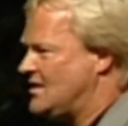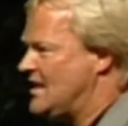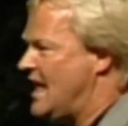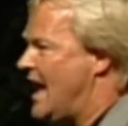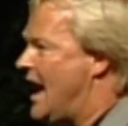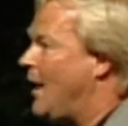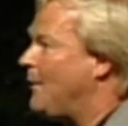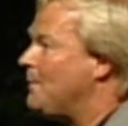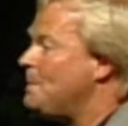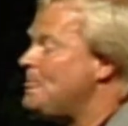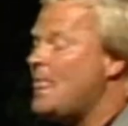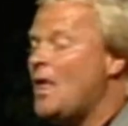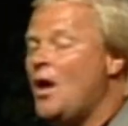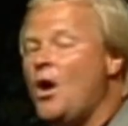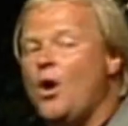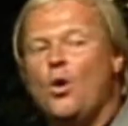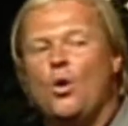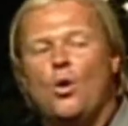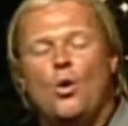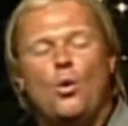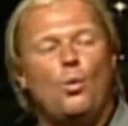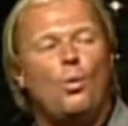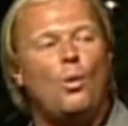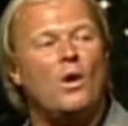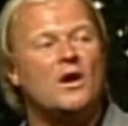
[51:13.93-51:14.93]
Now,
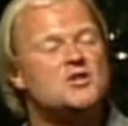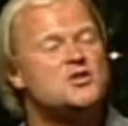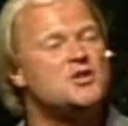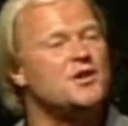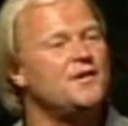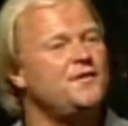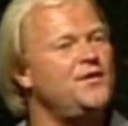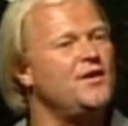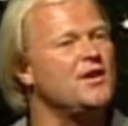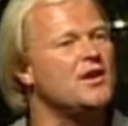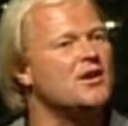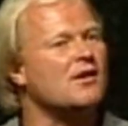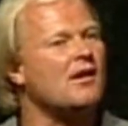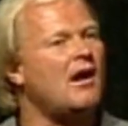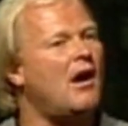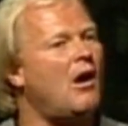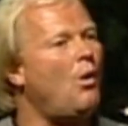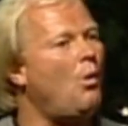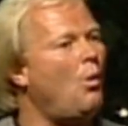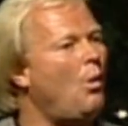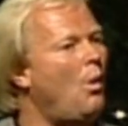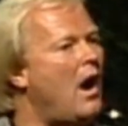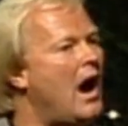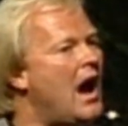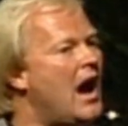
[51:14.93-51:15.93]
once you figure
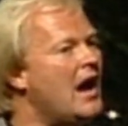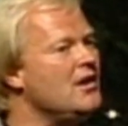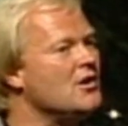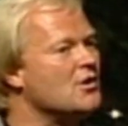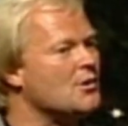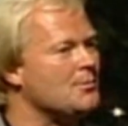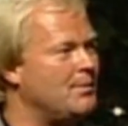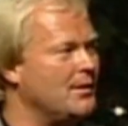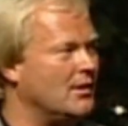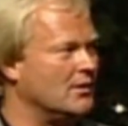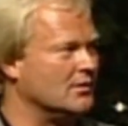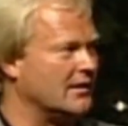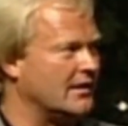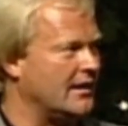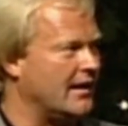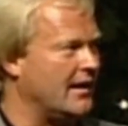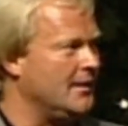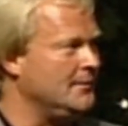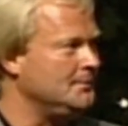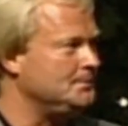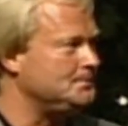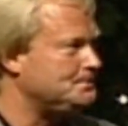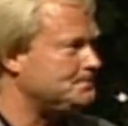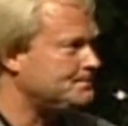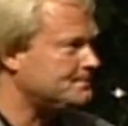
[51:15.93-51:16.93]
out why you're building
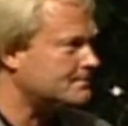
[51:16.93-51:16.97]
it,